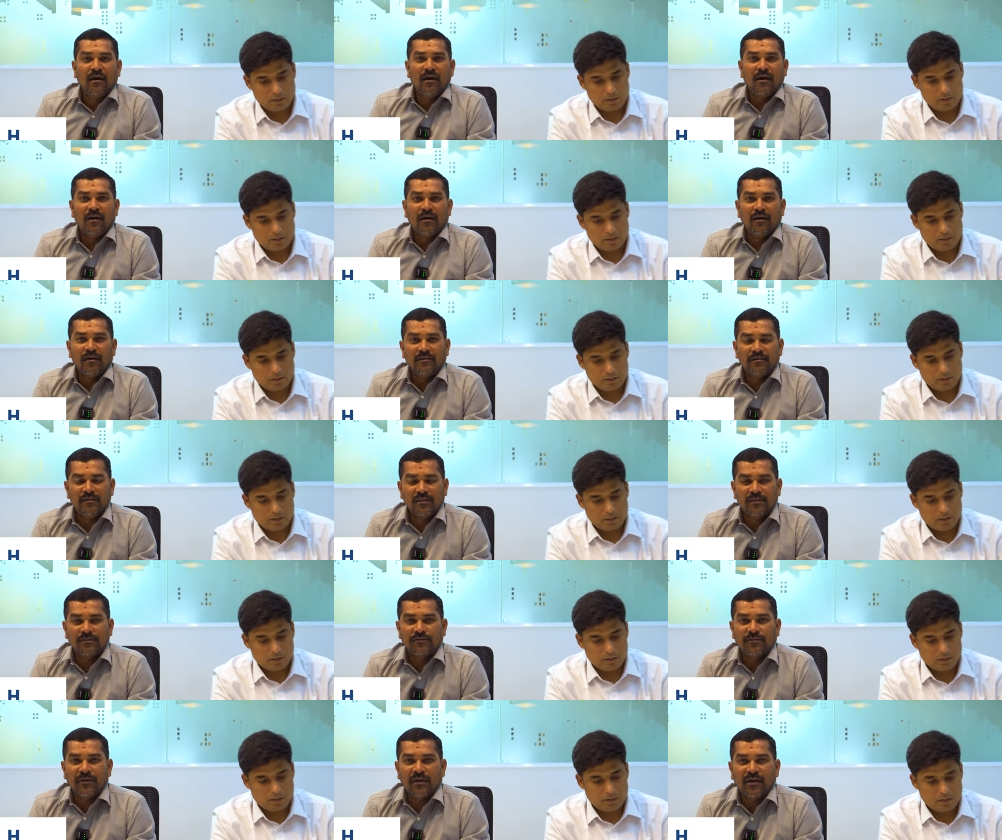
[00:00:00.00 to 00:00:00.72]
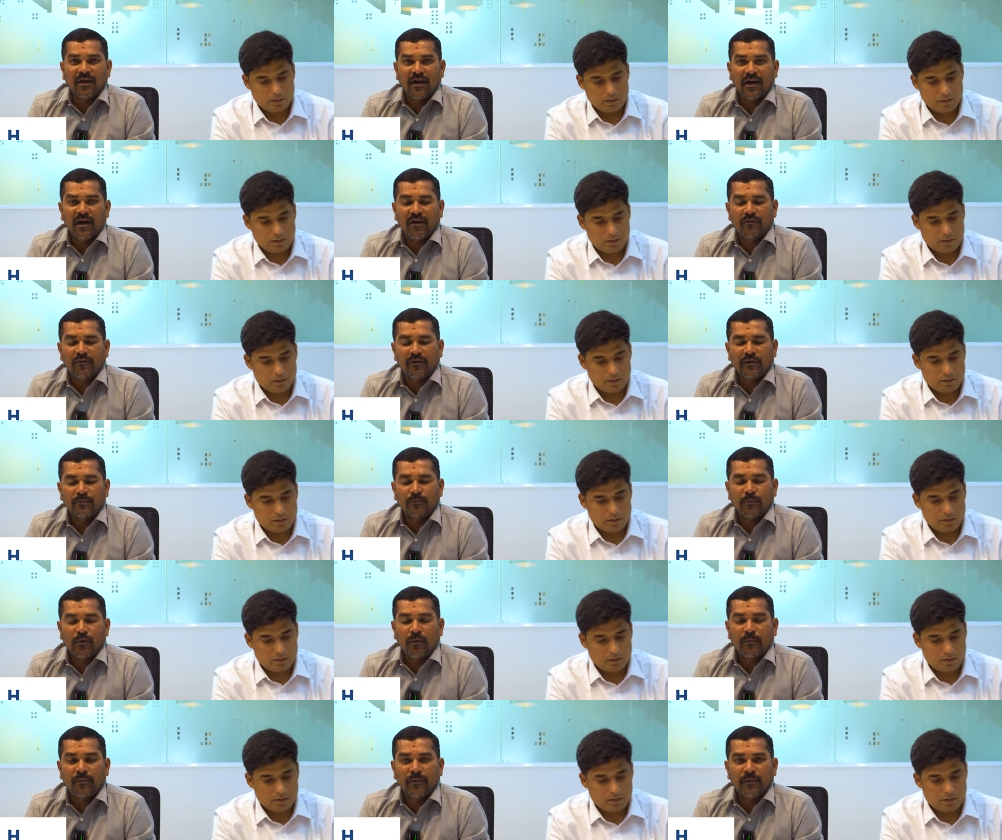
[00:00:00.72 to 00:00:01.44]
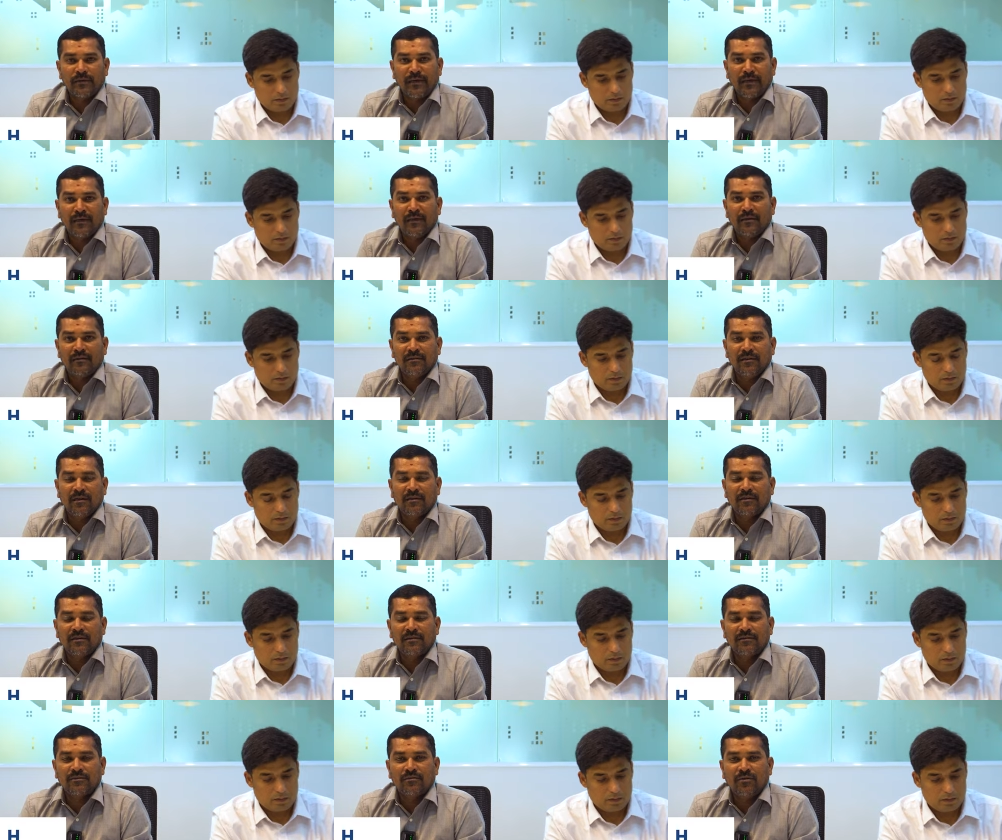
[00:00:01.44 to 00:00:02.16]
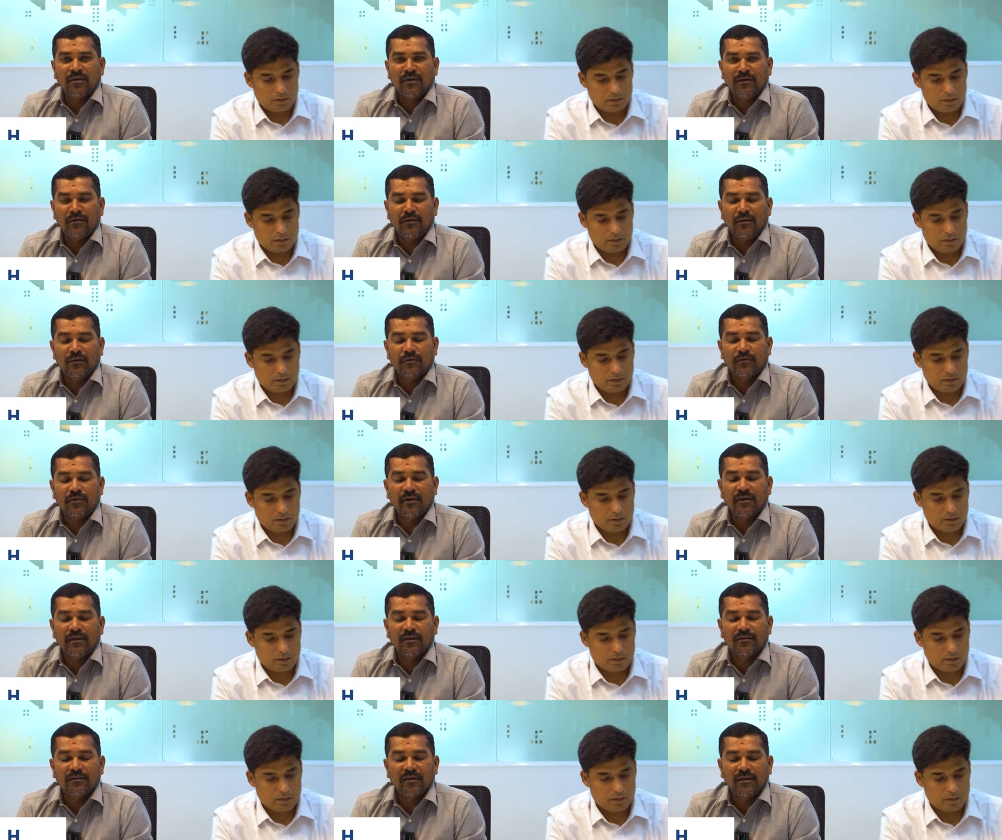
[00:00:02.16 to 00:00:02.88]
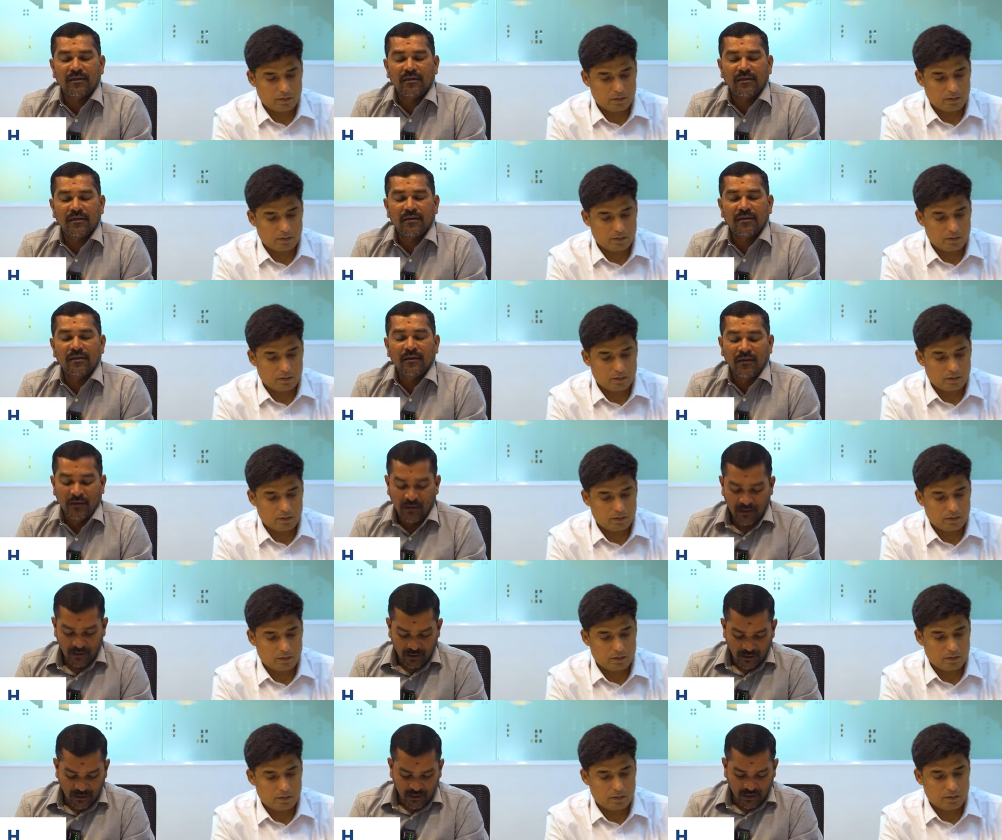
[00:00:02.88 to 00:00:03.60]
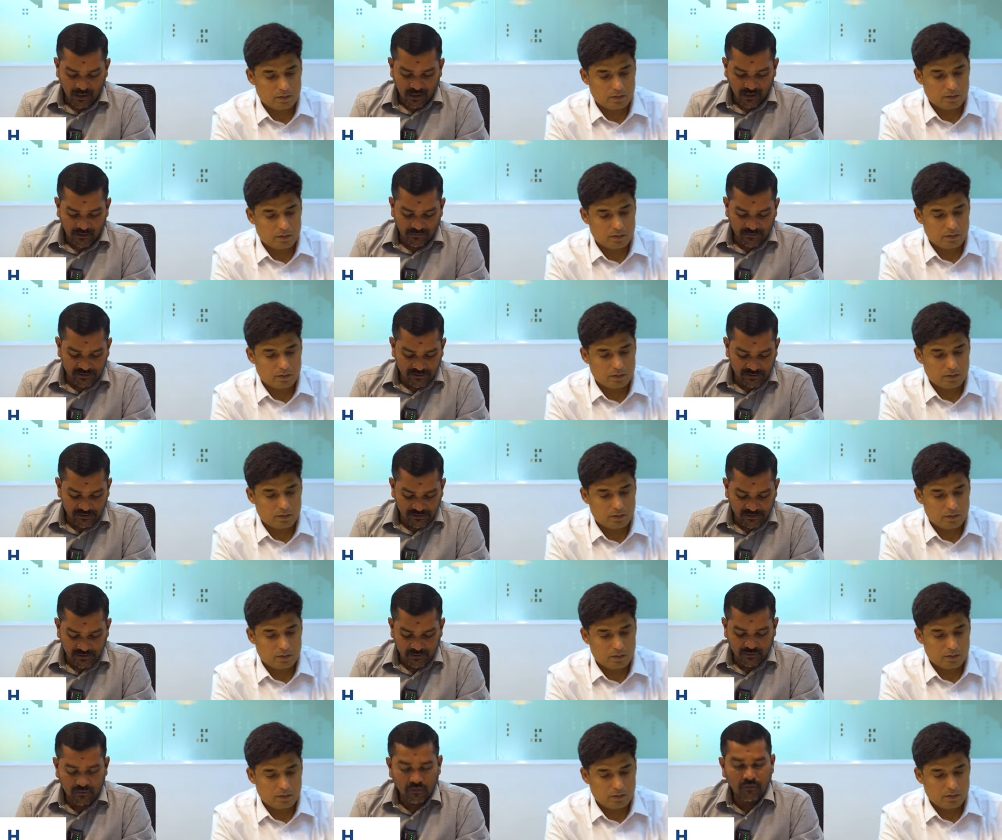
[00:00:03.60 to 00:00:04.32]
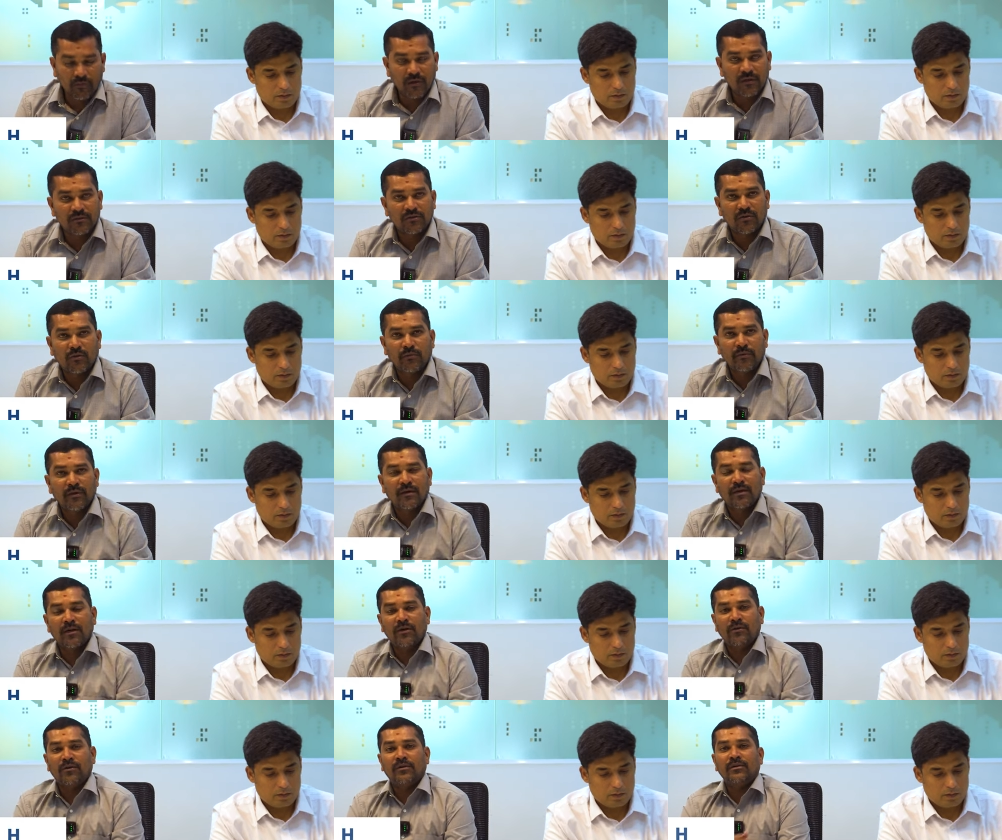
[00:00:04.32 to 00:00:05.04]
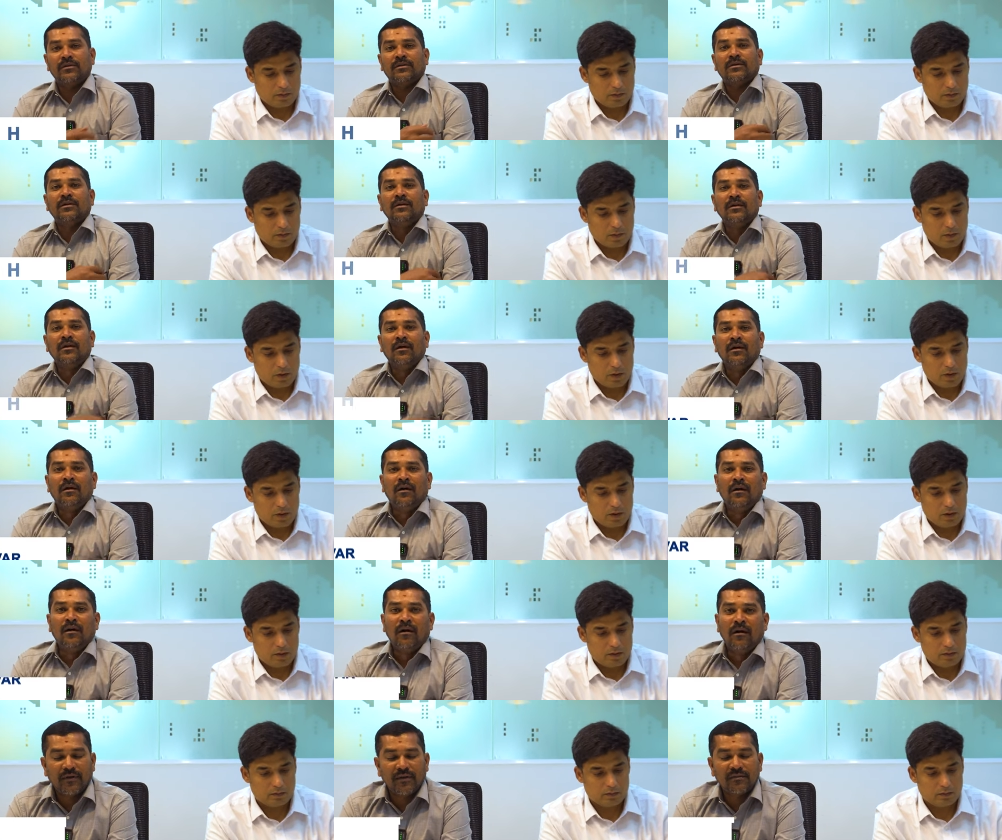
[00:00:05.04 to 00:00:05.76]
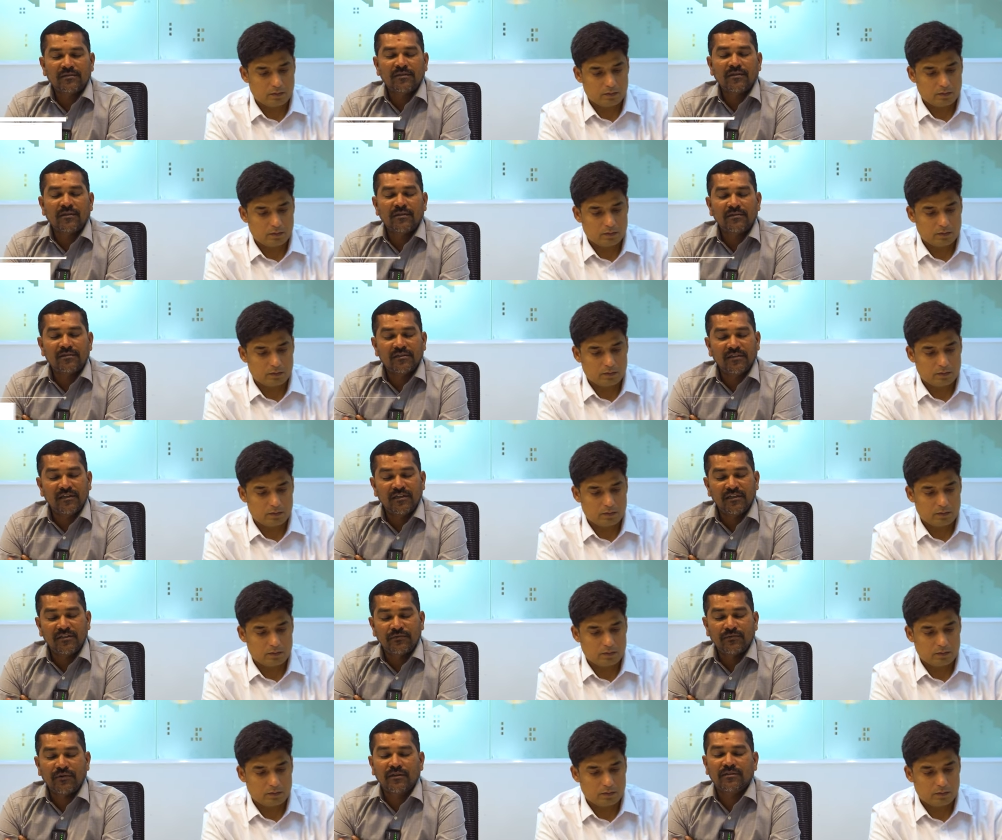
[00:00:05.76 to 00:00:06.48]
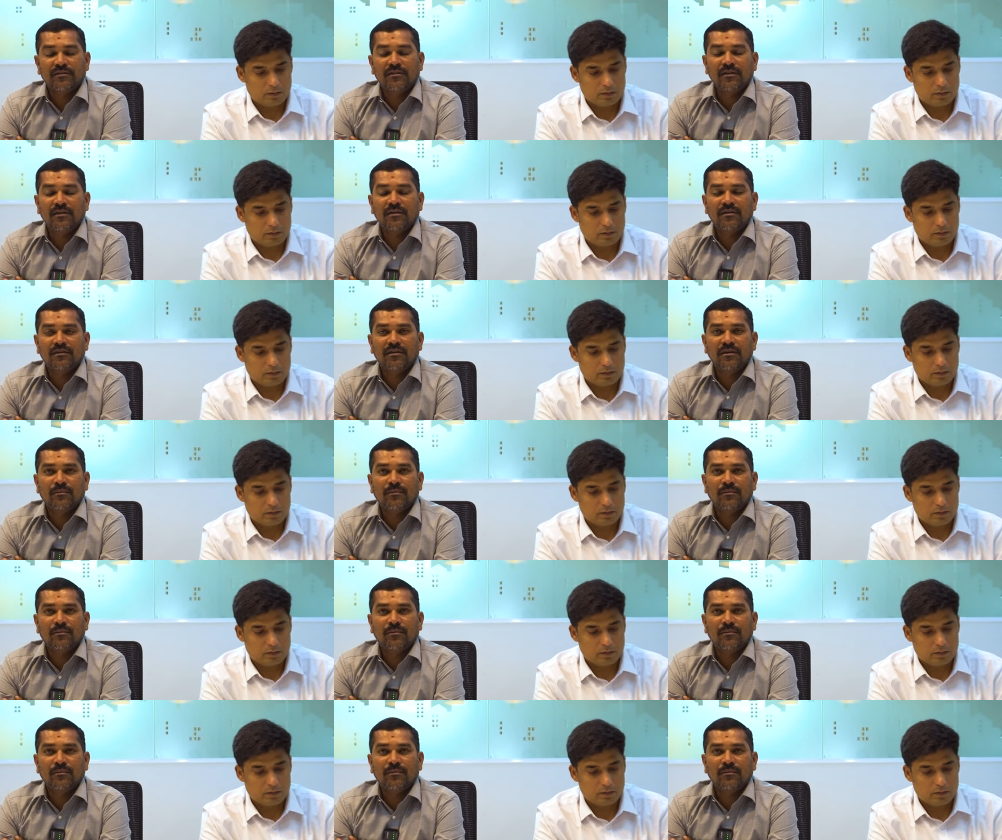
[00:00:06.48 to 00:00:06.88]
Speaker 1: Uh, this week I have one property that is 2030 uh, which is in Kumaraswamy layout facing is east facing.